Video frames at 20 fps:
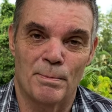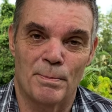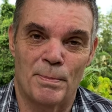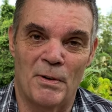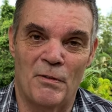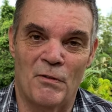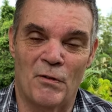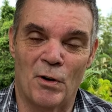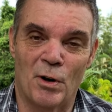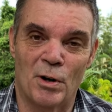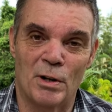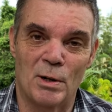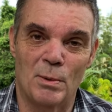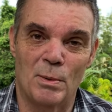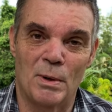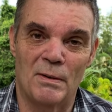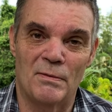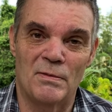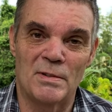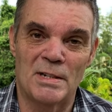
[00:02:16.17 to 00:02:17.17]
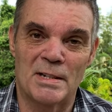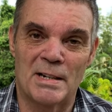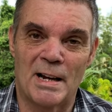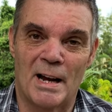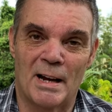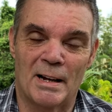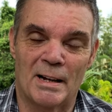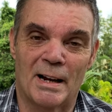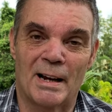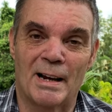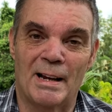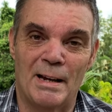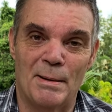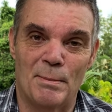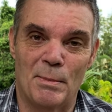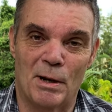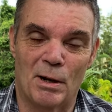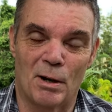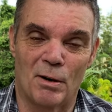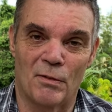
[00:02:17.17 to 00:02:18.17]
before you even start
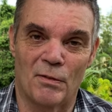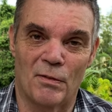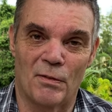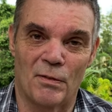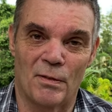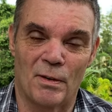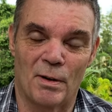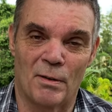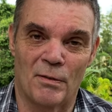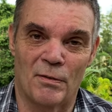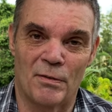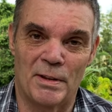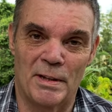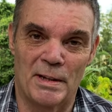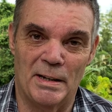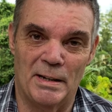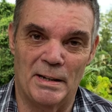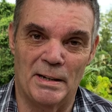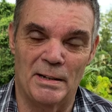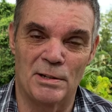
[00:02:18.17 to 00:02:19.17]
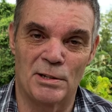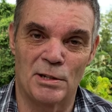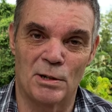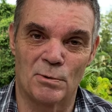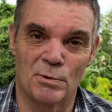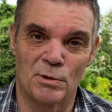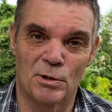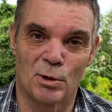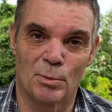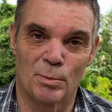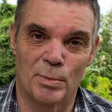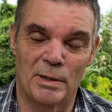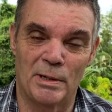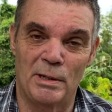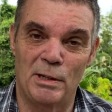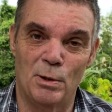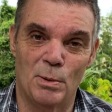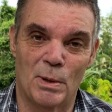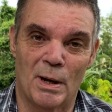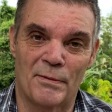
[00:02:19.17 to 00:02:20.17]
claiming off the insurance company,
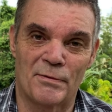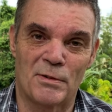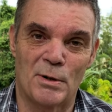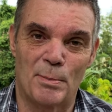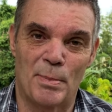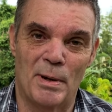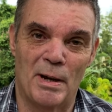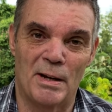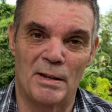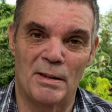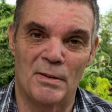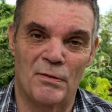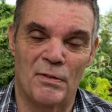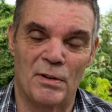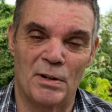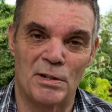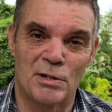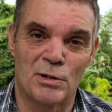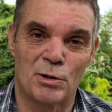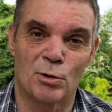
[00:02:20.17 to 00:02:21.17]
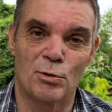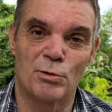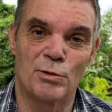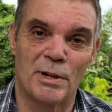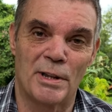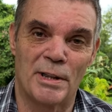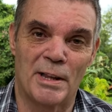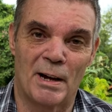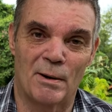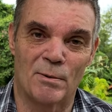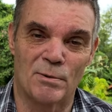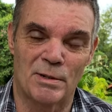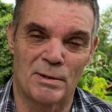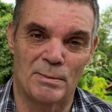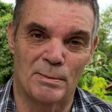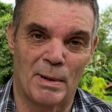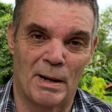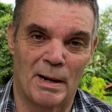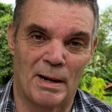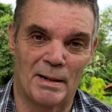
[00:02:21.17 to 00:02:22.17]
you have to pay the first
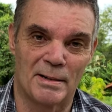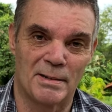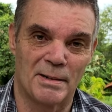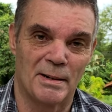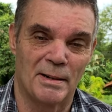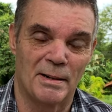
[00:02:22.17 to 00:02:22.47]
100,000 baht.